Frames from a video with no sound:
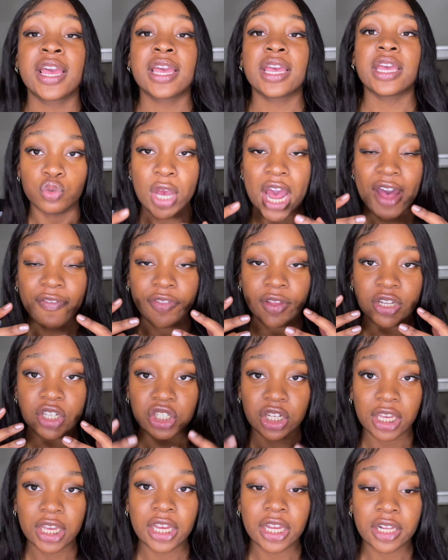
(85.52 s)
You have to
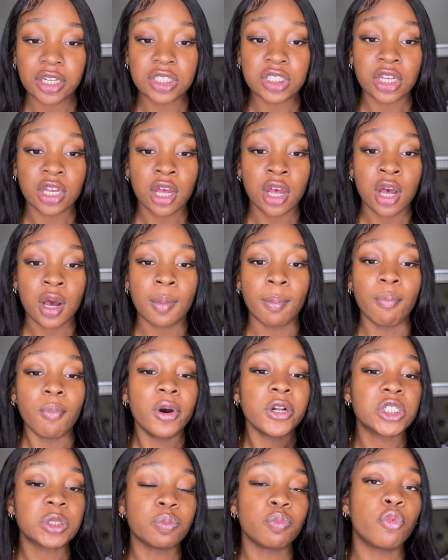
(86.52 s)
change
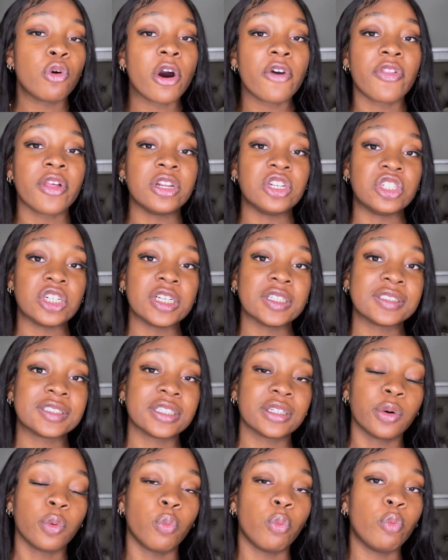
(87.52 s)
much more than just
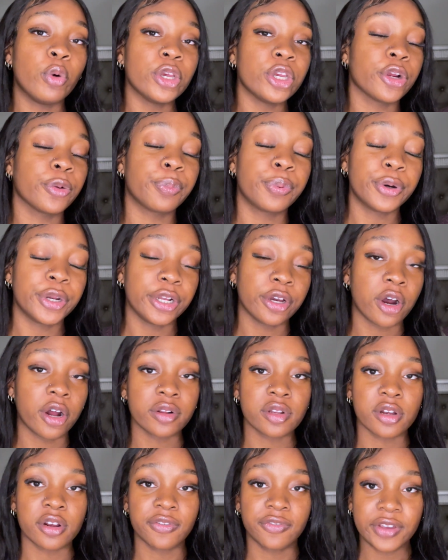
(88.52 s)
what you're putting on
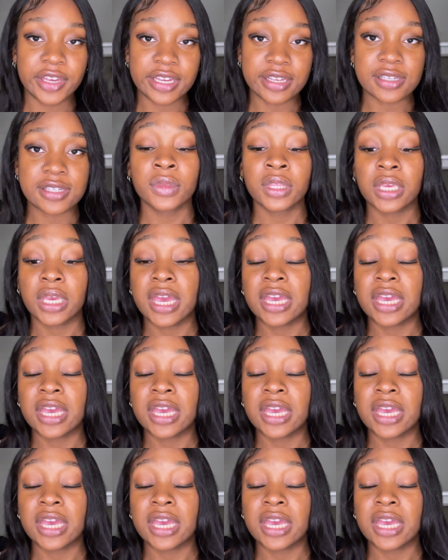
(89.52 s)
your face.